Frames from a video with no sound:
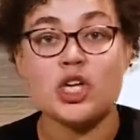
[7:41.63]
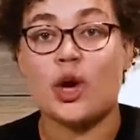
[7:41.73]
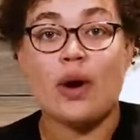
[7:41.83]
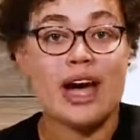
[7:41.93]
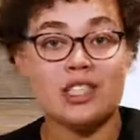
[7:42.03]

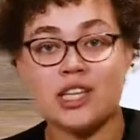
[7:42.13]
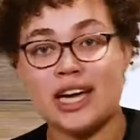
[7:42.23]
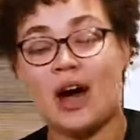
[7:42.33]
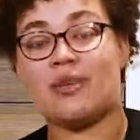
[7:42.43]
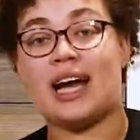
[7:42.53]
go ahead and
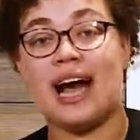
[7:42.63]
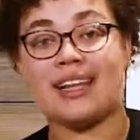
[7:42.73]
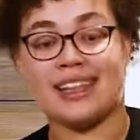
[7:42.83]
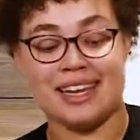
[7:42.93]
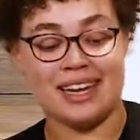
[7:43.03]
check out
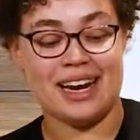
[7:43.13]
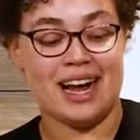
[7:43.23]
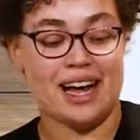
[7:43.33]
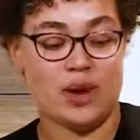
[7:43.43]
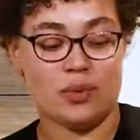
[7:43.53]
Reathlete.
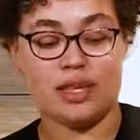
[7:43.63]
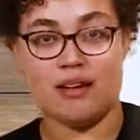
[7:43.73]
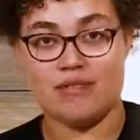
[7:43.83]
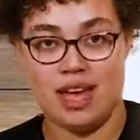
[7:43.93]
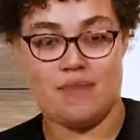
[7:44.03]
We
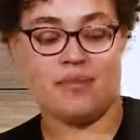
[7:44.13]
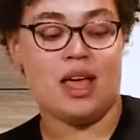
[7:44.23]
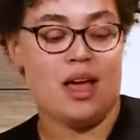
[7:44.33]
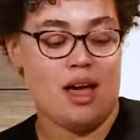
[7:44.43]
love them.